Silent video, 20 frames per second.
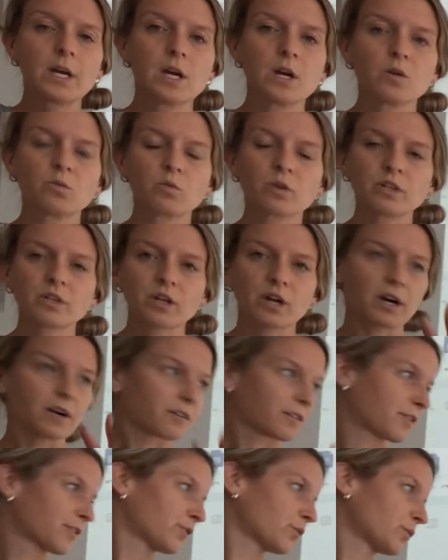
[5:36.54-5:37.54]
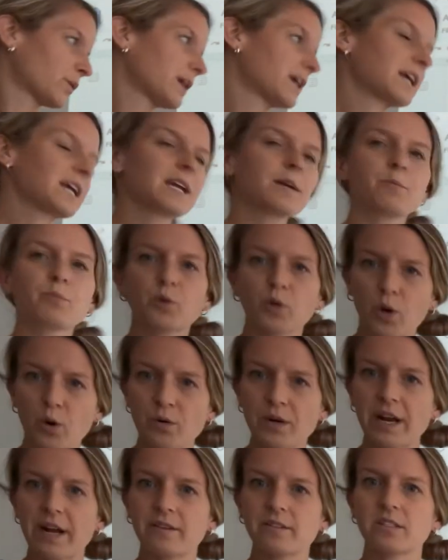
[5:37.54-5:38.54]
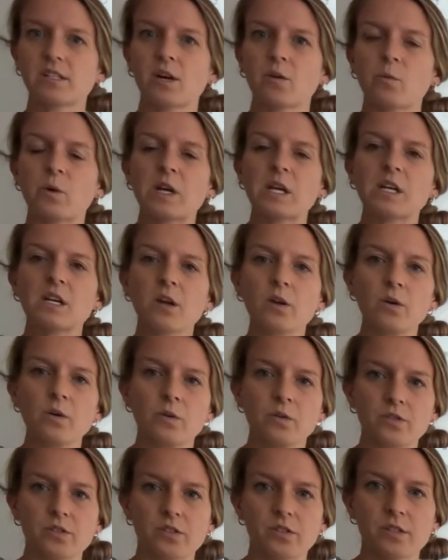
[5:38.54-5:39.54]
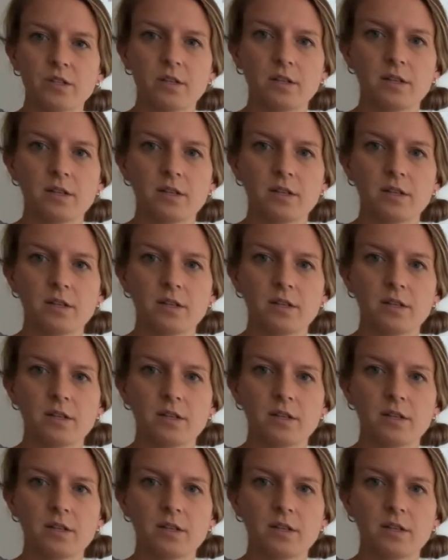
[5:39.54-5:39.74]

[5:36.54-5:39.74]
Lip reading: what are our 3 pronouns that we use?